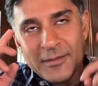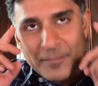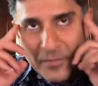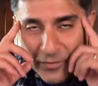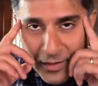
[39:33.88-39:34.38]

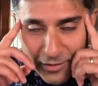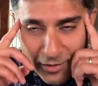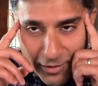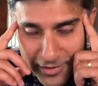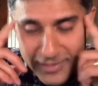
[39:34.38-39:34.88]
For as
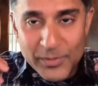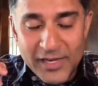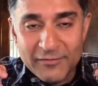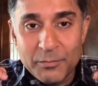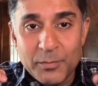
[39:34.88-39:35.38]
long as we
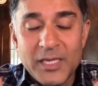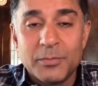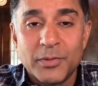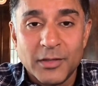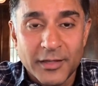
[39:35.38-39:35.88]
have
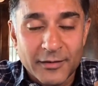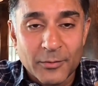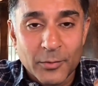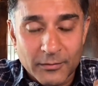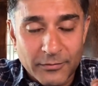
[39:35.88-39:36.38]
people in the
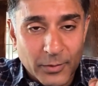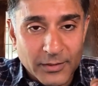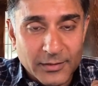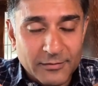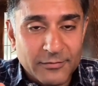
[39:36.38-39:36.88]

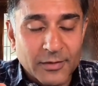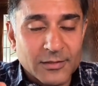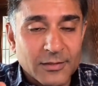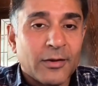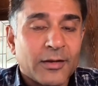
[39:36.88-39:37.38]
workforce, for as
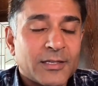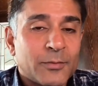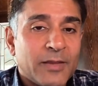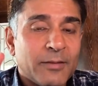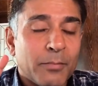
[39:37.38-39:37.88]
long as we
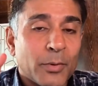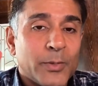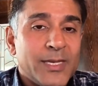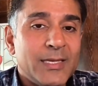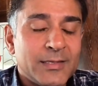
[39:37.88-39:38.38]
have
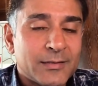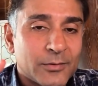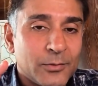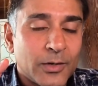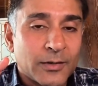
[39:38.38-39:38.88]
employees
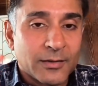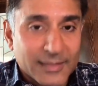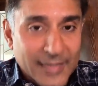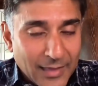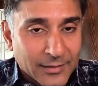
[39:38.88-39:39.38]
who are the
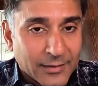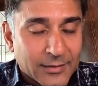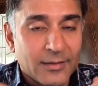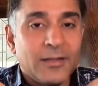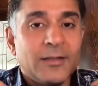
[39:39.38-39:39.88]
talent
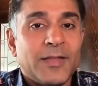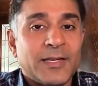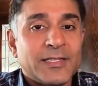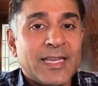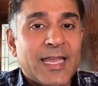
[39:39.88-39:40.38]
that is
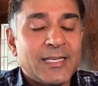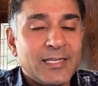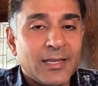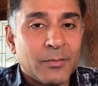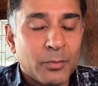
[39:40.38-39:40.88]
engaging
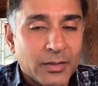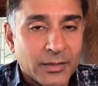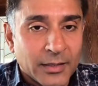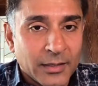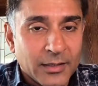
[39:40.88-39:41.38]
in
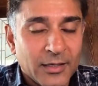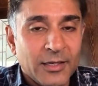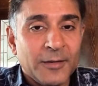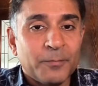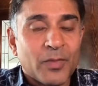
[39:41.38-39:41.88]
mobility,
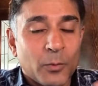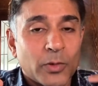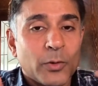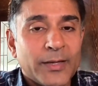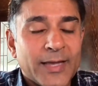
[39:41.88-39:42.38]
we're
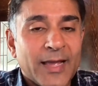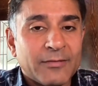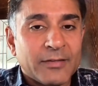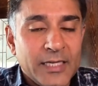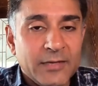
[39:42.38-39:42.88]
going to have a
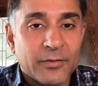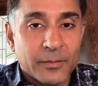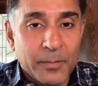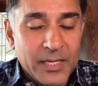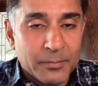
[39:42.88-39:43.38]
need for
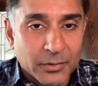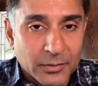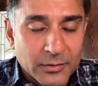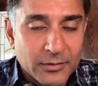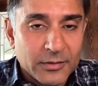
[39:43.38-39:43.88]

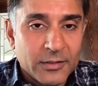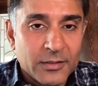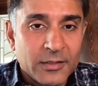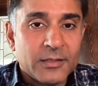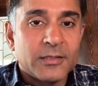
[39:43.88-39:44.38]
people
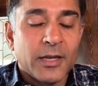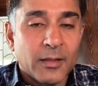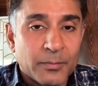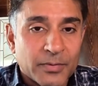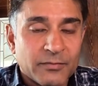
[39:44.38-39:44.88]
to help
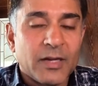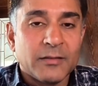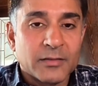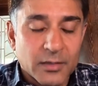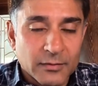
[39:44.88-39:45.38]
provide the
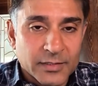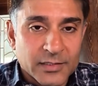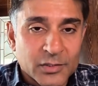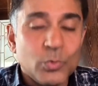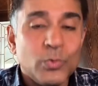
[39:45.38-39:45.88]
service
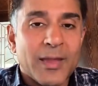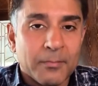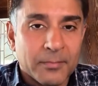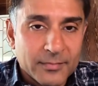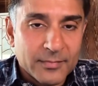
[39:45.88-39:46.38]
to them
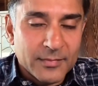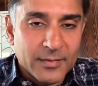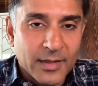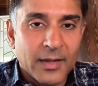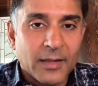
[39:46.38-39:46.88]

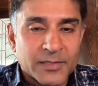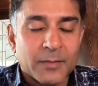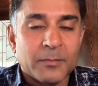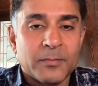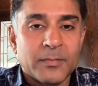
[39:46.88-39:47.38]
that helps
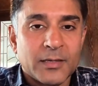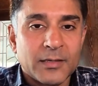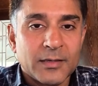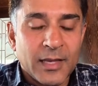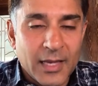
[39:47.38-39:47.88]
them
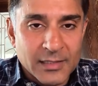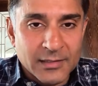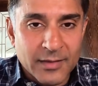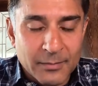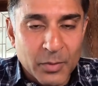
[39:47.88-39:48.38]
engage in
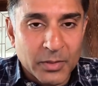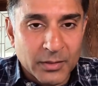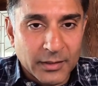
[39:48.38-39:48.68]
that mobility.